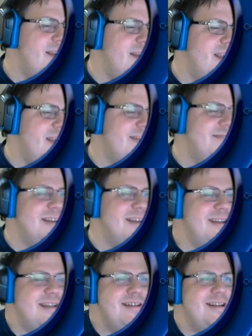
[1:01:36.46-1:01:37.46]

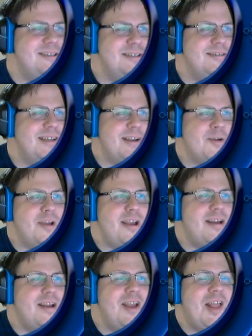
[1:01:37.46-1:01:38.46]
And he's just like,
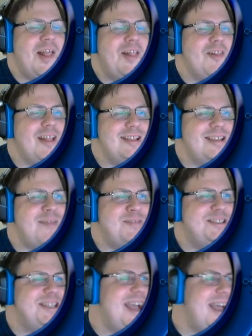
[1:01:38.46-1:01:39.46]
okay, let's have a
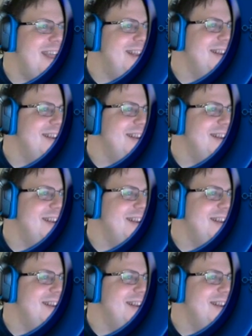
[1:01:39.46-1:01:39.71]
chat.